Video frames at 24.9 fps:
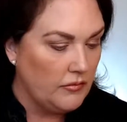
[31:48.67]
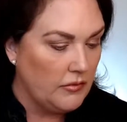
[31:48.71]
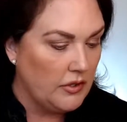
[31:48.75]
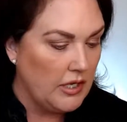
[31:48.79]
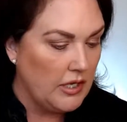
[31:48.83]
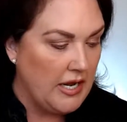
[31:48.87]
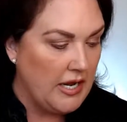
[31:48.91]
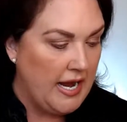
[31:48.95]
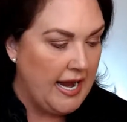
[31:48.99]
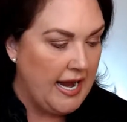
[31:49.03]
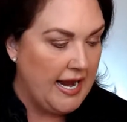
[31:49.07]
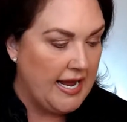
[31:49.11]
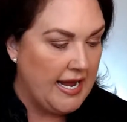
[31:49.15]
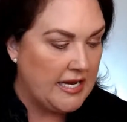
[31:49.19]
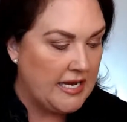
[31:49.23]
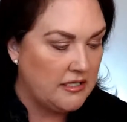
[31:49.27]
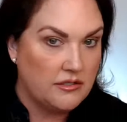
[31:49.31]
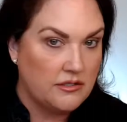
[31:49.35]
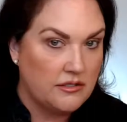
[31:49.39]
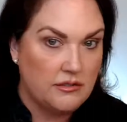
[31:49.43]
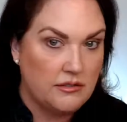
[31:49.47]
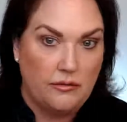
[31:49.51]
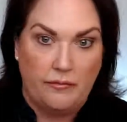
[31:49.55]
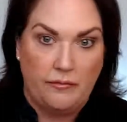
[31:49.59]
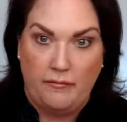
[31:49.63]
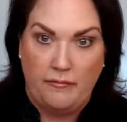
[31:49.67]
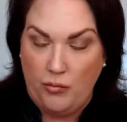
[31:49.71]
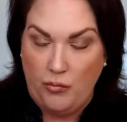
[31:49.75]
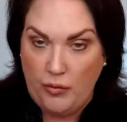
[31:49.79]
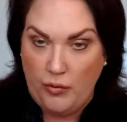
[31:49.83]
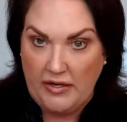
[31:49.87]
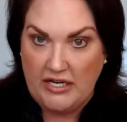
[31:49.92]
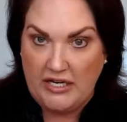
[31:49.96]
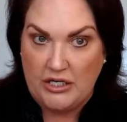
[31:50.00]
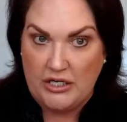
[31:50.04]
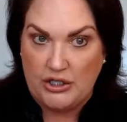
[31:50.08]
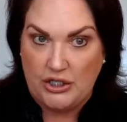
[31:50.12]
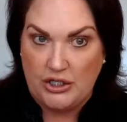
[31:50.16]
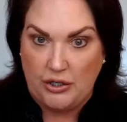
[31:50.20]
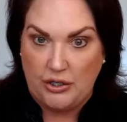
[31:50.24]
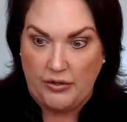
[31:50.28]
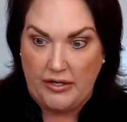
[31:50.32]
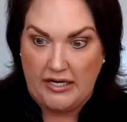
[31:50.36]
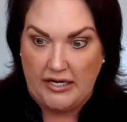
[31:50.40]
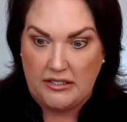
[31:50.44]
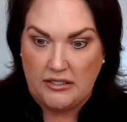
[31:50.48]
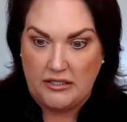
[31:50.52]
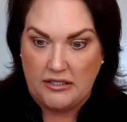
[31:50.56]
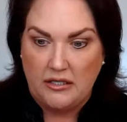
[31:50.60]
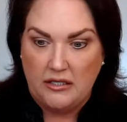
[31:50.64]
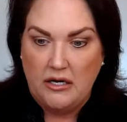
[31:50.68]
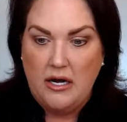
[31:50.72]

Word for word: and we can do it.